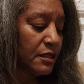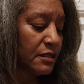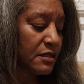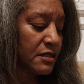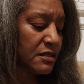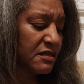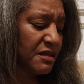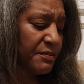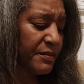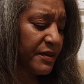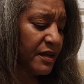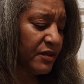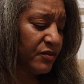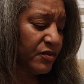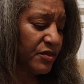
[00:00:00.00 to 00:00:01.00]
slip
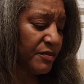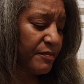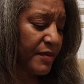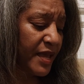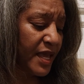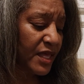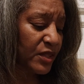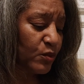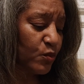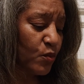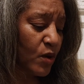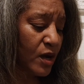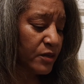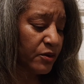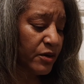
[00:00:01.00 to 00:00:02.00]
under the bath
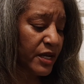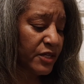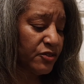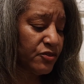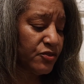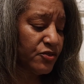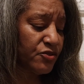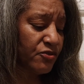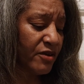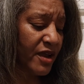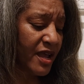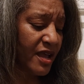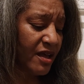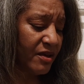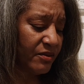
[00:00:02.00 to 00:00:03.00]
water and
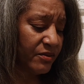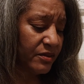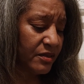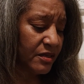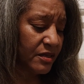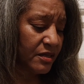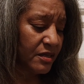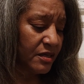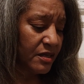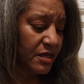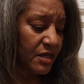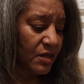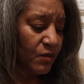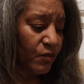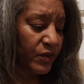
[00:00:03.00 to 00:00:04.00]
drown.
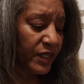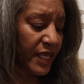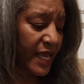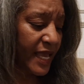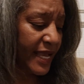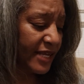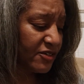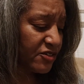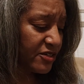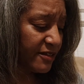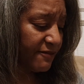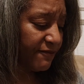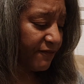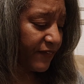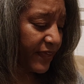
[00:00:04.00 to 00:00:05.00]
When Ashley
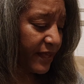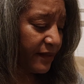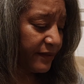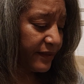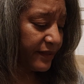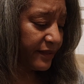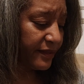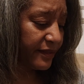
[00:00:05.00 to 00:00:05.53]
fell